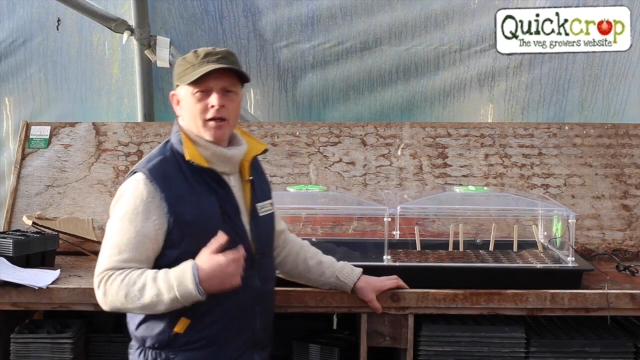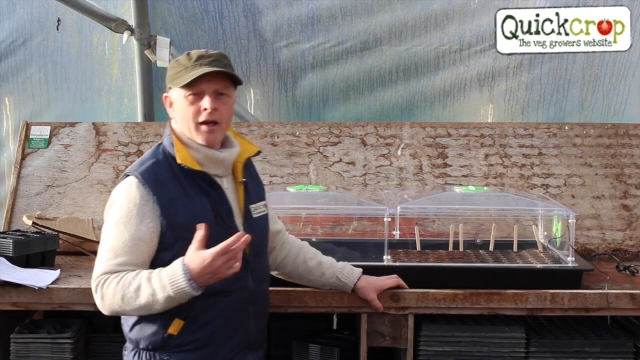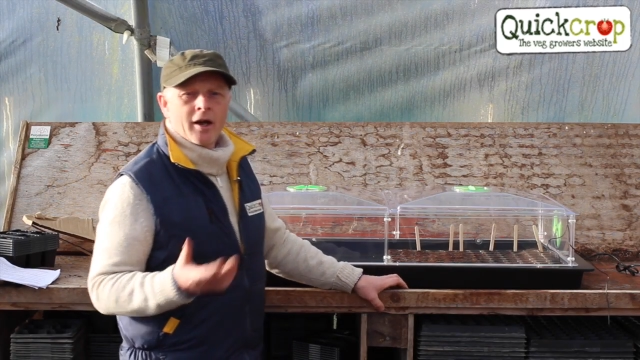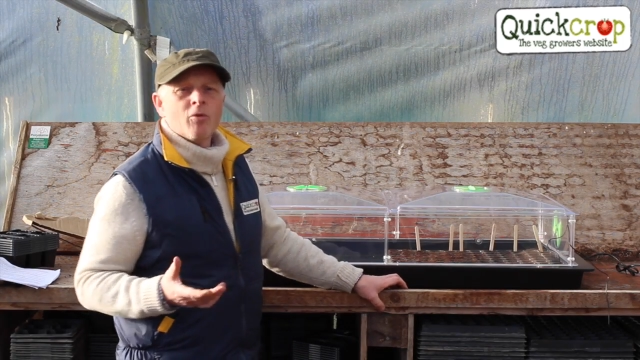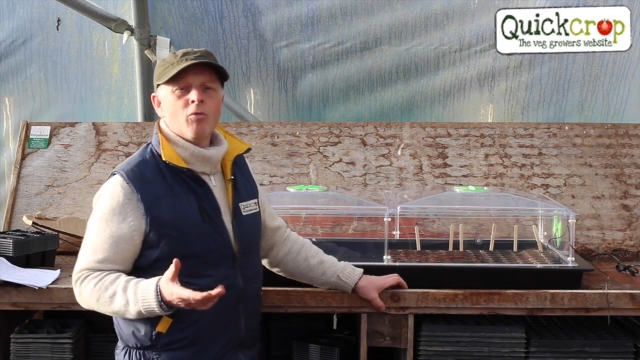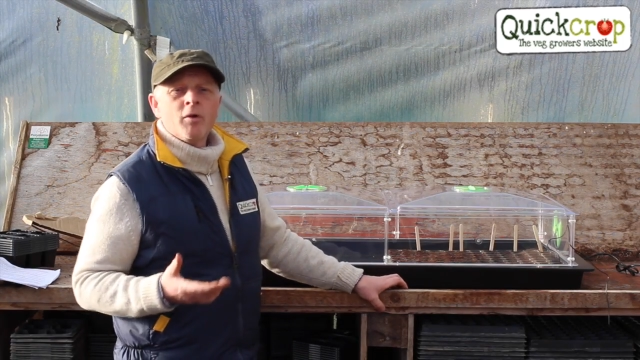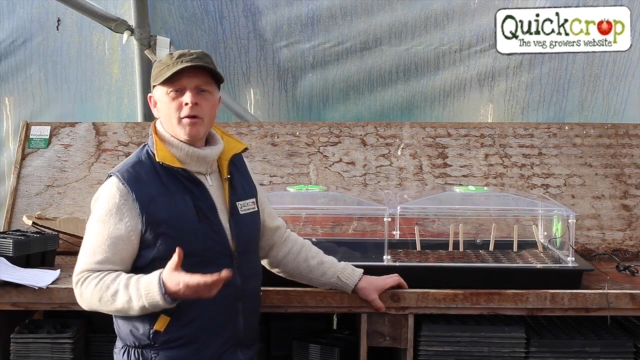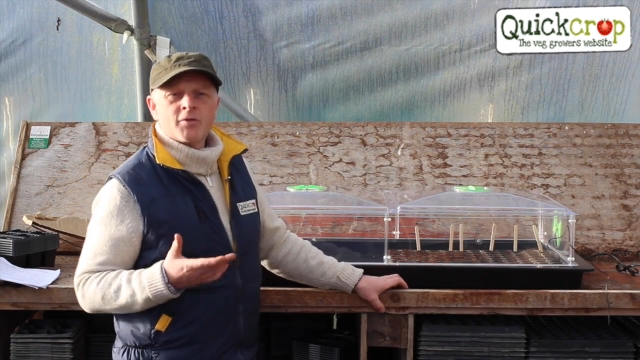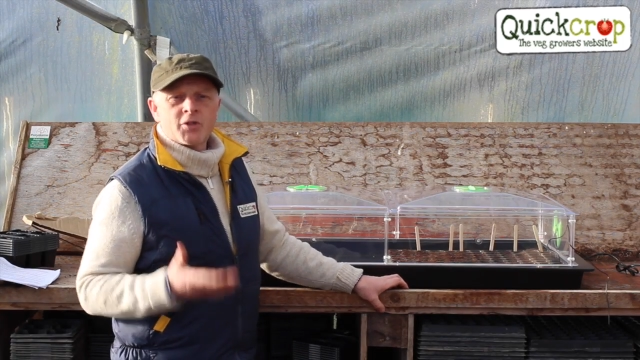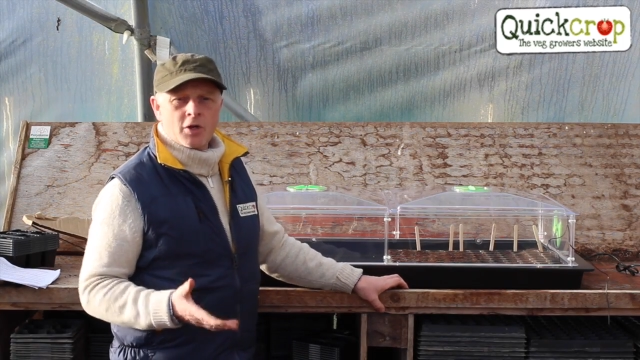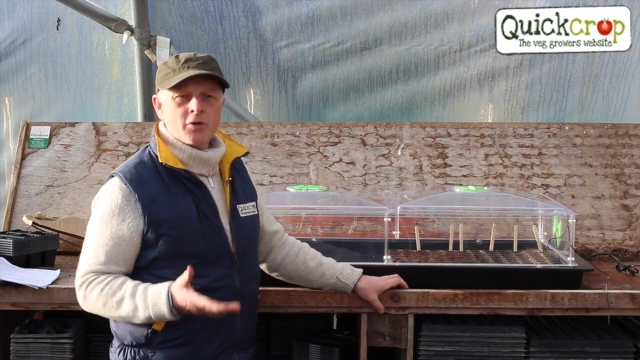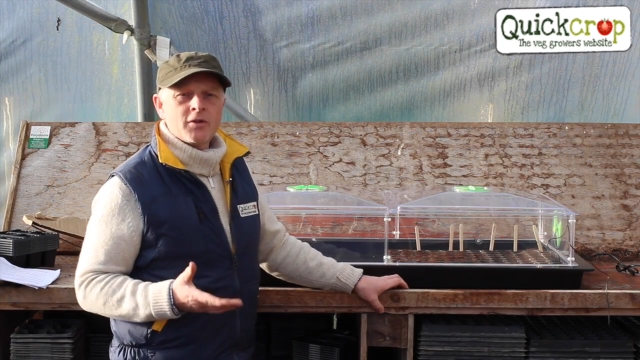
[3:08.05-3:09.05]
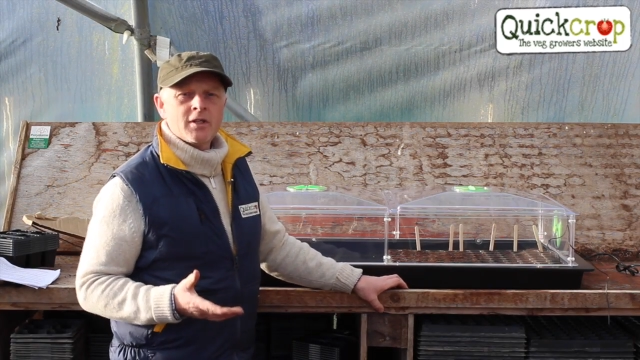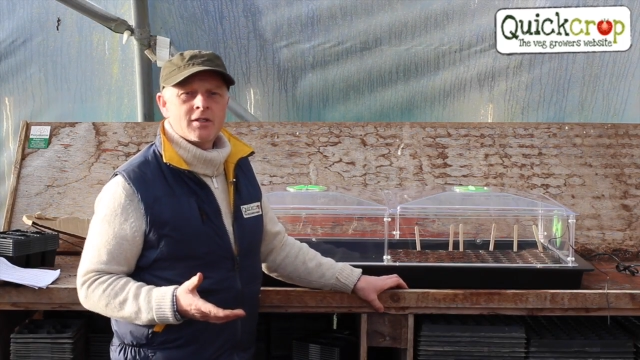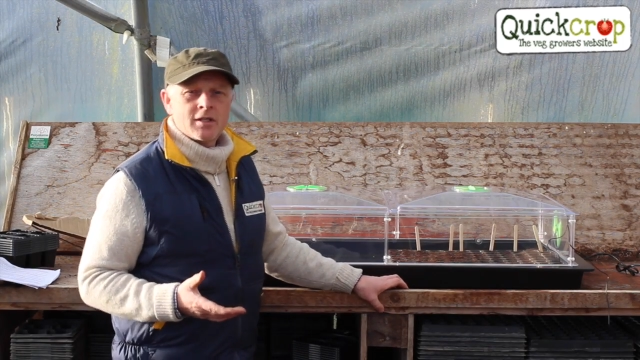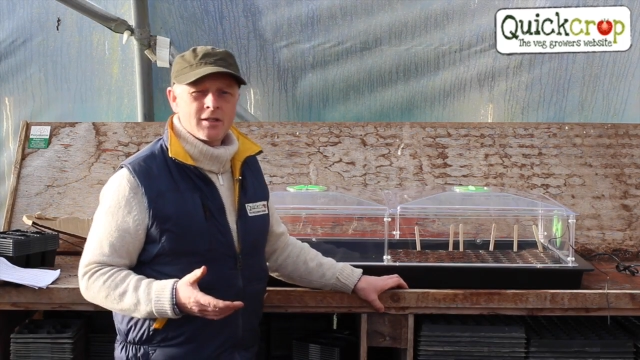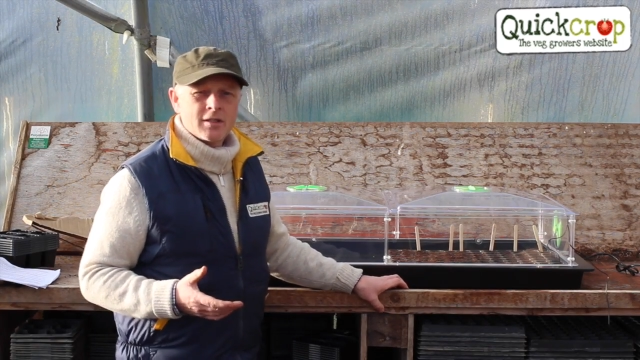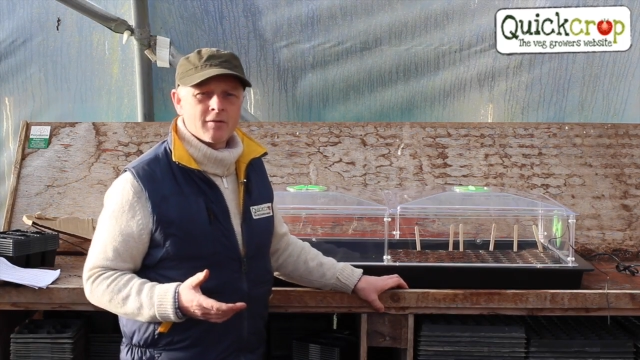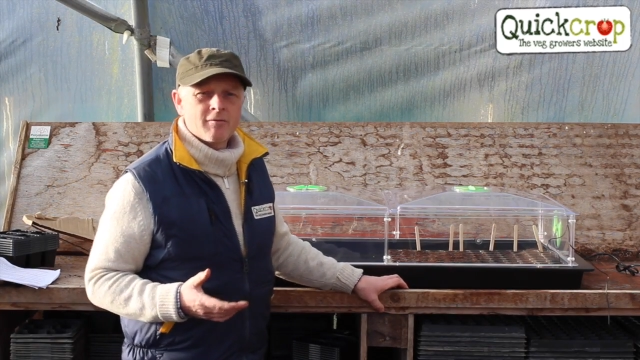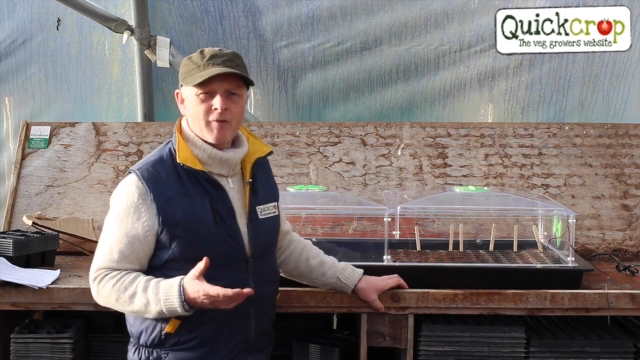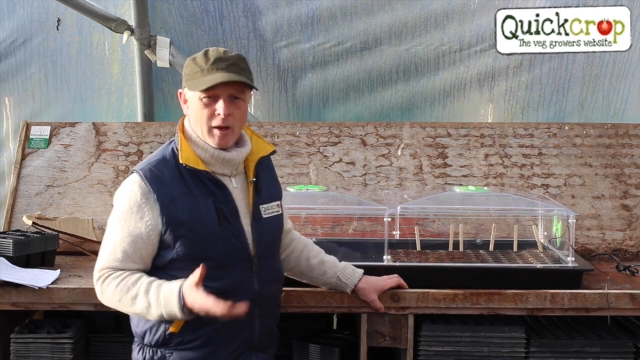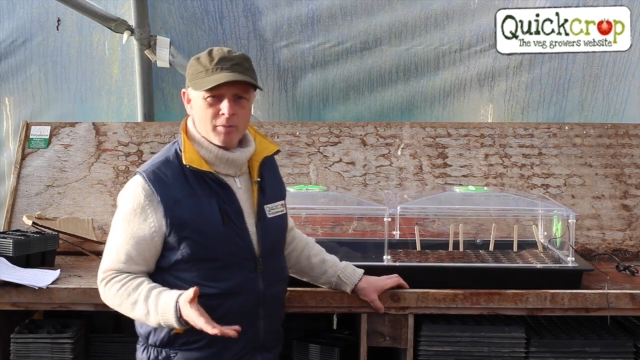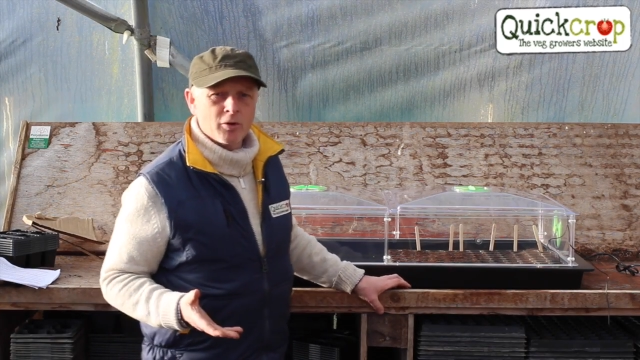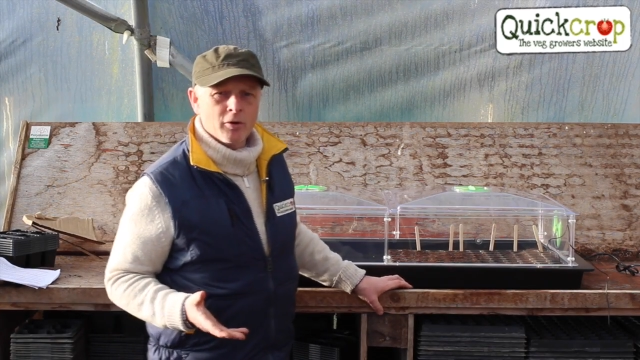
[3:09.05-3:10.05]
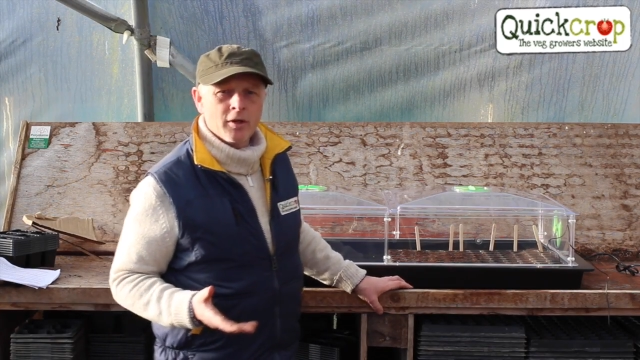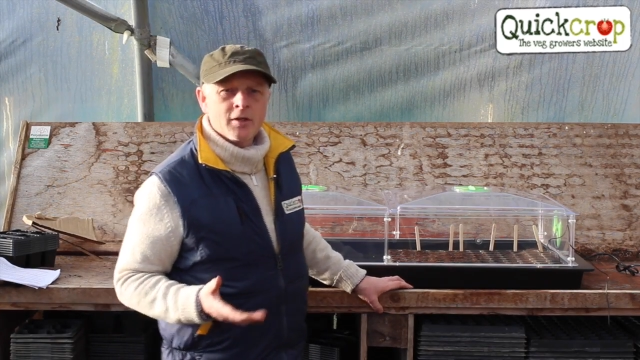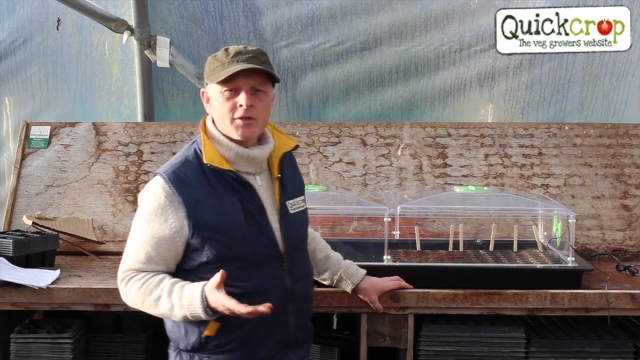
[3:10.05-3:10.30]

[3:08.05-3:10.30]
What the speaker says: Now, we've sowed these seeds in February,